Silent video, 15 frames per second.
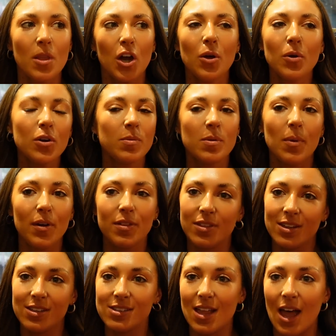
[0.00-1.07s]
know I could be buying
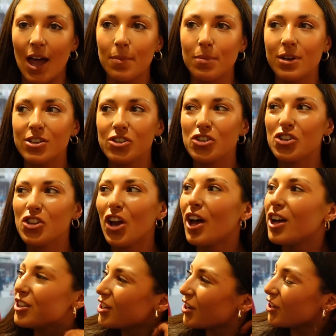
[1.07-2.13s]
things now, but it's just like,
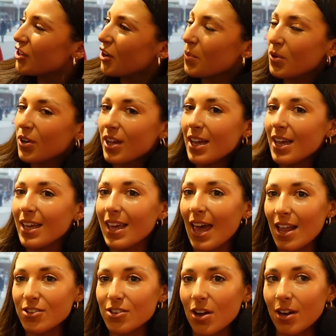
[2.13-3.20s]
I don't know, I don't want to
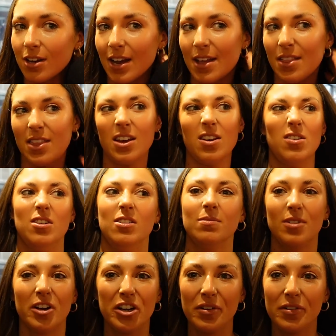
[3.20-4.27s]
get to holiday and think, oh,
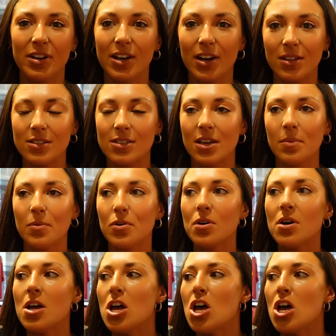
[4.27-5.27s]
I don't really like this anymore.